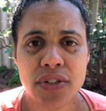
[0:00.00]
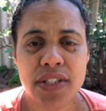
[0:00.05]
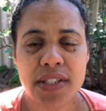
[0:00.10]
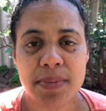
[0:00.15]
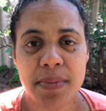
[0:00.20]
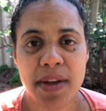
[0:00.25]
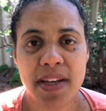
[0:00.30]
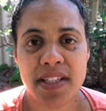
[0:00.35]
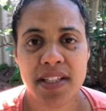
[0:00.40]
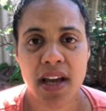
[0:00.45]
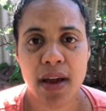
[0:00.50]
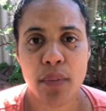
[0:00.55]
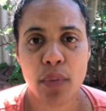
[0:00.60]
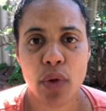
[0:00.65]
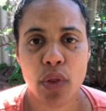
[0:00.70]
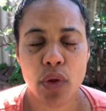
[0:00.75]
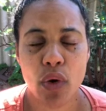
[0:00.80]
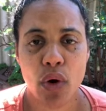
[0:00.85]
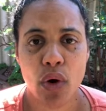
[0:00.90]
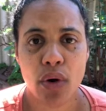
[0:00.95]
to spend time
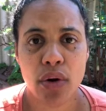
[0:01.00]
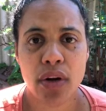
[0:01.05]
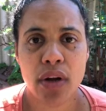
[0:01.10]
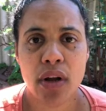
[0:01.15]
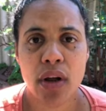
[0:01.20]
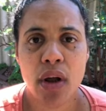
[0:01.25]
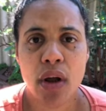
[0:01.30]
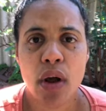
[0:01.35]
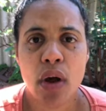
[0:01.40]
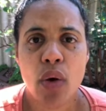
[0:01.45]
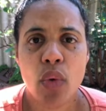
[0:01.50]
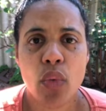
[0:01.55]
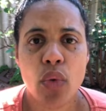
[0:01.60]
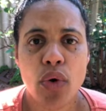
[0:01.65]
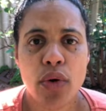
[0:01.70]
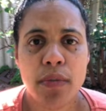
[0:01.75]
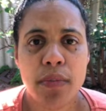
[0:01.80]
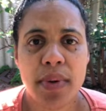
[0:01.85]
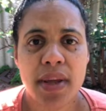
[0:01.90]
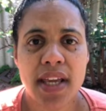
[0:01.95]
with God
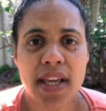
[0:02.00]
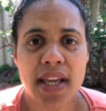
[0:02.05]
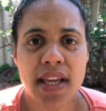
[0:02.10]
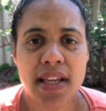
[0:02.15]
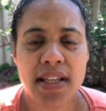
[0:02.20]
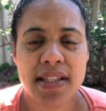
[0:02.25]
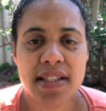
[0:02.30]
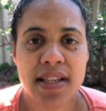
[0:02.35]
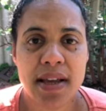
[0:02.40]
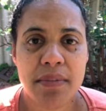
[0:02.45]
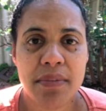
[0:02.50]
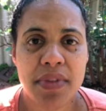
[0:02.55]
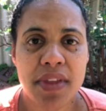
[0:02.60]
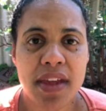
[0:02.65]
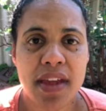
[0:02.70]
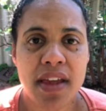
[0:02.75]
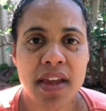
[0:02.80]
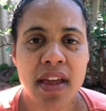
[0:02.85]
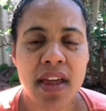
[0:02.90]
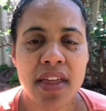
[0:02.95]
would be
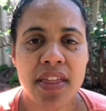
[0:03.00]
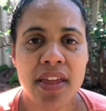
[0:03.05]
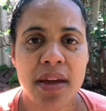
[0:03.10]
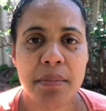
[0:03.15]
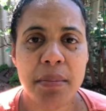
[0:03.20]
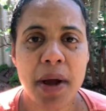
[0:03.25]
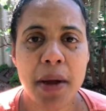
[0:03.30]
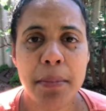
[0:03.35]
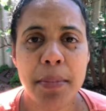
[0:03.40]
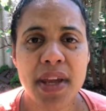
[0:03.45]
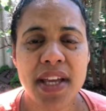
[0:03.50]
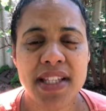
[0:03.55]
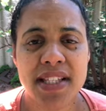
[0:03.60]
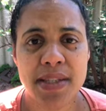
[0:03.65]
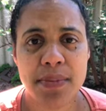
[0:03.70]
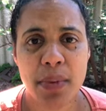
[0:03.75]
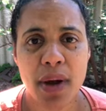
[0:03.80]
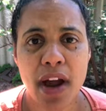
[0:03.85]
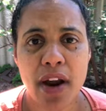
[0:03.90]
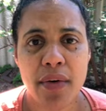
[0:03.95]
something that might be
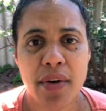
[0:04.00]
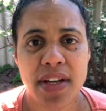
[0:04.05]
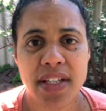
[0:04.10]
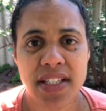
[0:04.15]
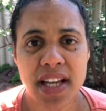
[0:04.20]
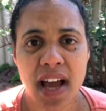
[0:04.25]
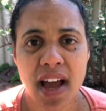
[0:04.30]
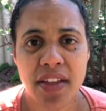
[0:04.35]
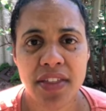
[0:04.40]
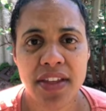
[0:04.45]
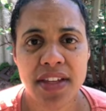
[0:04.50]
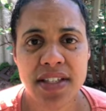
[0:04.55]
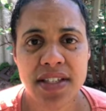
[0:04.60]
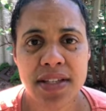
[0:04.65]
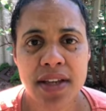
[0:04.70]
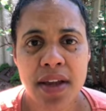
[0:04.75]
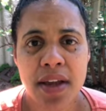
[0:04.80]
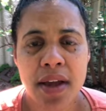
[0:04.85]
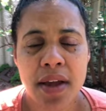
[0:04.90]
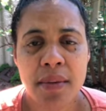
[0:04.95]
inspiring to others
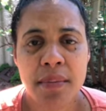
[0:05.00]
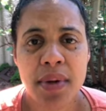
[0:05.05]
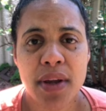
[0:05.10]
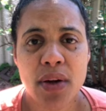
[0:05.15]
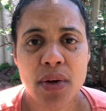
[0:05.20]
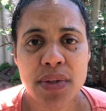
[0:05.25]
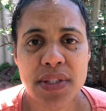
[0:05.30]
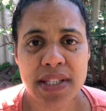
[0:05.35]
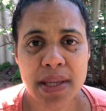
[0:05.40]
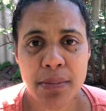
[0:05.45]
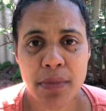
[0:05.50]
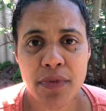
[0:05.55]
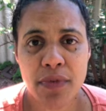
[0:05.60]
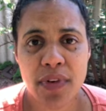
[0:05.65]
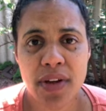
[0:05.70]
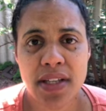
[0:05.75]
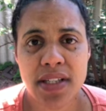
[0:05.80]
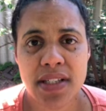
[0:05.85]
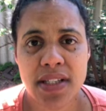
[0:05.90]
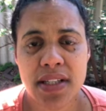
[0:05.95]
because some of
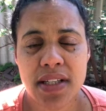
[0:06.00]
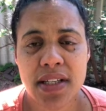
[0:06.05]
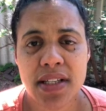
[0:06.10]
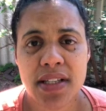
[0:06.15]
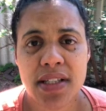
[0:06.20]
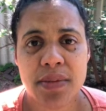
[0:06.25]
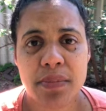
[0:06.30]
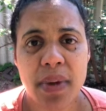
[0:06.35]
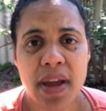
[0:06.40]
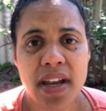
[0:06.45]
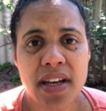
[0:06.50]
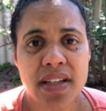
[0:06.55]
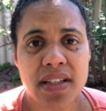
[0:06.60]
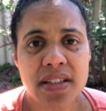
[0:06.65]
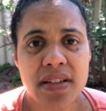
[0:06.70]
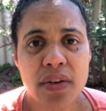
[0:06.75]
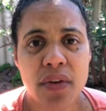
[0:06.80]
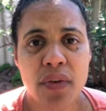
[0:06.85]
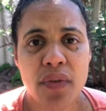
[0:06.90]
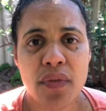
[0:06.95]
us
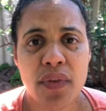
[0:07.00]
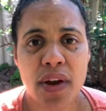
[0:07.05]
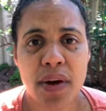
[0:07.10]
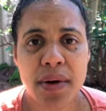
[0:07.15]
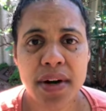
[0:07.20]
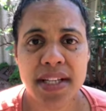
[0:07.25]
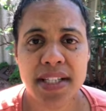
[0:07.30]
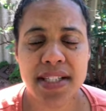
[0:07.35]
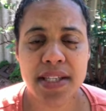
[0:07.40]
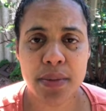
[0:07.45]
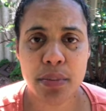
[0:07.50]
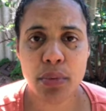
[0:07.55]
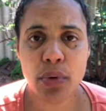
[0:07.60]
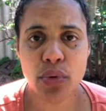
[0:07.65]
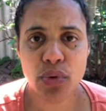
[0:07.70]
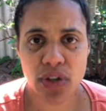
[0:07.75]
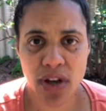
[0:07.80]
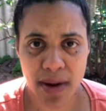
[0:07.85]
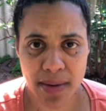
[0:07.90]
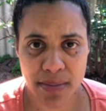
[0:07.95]
spend very simple
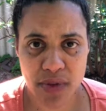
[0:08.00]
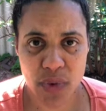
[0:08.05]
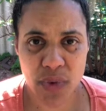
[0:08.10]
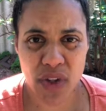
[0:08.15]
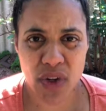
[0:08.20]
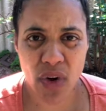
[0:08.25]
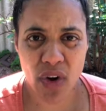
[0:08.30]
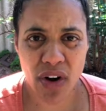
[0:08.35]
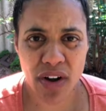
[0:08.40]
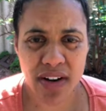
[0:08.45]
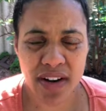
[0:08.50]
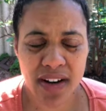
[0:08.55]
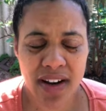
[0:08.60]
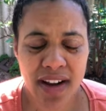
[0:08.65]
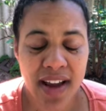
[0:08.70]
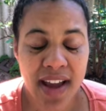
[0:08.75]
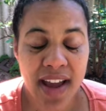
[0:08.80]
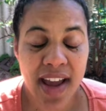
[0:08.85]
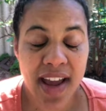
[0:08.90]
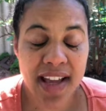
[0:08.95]
times with God
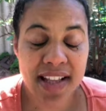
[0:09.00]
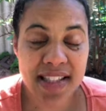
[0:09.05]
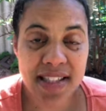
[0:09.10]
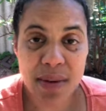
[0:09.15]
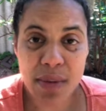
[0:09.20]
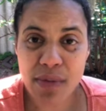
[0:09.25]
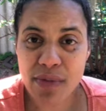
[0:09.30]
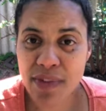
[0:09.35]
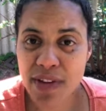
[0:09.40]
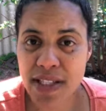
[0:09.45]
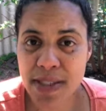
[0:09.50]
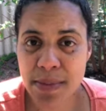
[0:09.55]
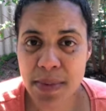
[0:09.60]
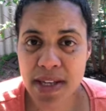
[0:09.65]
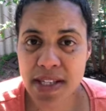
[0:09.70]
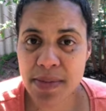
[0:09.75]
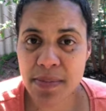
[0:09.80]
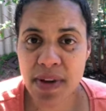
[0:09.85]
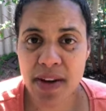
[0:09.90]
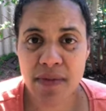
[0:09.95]
and some of us may
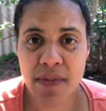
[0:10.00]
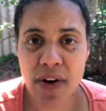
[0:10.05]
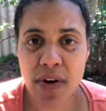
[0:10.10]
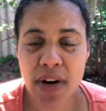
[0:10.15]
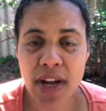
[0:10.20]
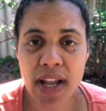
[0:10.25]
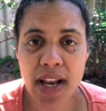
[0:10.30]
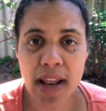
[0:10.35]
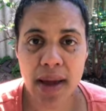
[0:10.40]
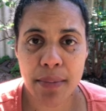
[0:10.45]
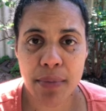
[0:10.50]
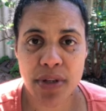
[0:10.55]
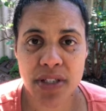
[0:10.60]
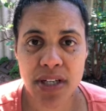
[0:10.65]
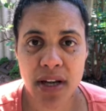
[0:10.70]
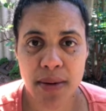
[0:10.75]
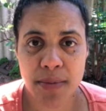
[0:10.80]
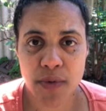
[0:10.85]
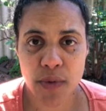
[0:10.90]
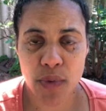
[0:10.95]
spend very elaborate
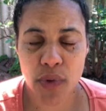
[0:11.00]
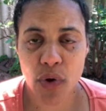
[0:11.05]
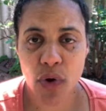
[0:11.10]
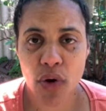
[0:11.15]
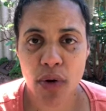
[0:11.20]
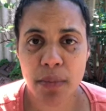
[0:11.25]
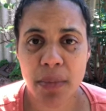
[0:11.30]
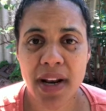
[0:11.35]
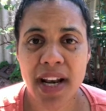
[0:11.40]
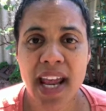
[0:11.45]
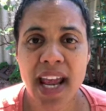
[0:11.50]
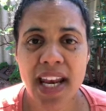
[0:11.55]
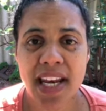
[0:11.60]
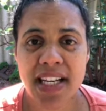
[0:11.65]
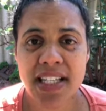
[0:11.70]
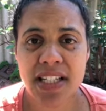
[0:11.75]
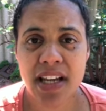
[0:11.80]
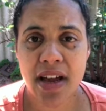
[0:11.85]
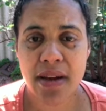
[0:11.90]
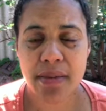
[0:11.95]
times with God, but any
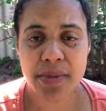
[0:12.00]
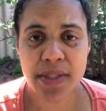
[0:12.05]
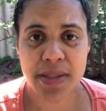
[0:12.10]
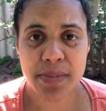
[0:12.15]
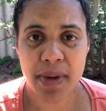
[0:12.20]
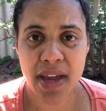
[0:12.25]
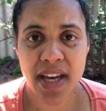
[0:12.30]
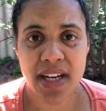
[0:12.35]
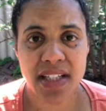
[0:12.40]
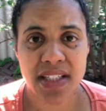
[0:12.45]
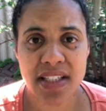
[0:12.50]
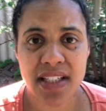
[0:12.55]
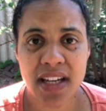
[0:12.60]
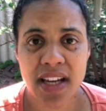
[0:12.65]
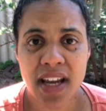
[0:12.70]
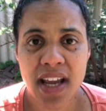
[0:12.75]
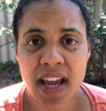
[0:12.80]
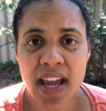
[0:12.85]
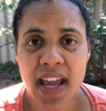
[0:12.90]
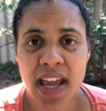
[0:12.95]
time spent
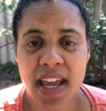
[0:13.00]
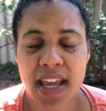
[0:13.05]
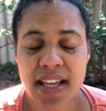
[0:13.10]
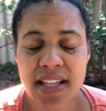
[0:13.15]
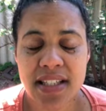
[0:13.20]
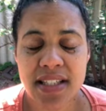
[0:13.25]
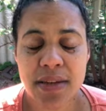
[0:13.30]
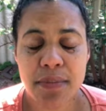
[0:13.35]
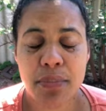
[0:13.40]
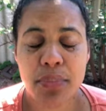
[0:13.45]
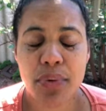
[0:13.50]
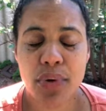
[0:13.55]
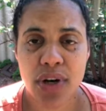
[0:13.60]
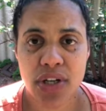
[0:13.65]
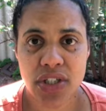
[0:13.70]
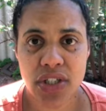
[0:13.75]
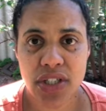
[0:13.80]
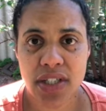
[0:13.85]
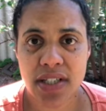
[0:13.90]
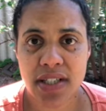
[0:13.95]
is
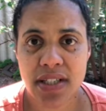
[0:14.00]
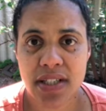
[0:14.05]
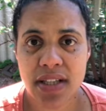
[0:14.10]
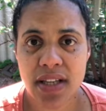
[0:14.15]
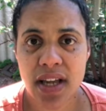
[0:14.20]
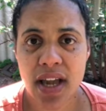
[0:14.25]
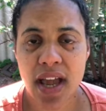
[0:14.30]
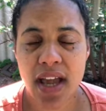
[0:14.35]
precious.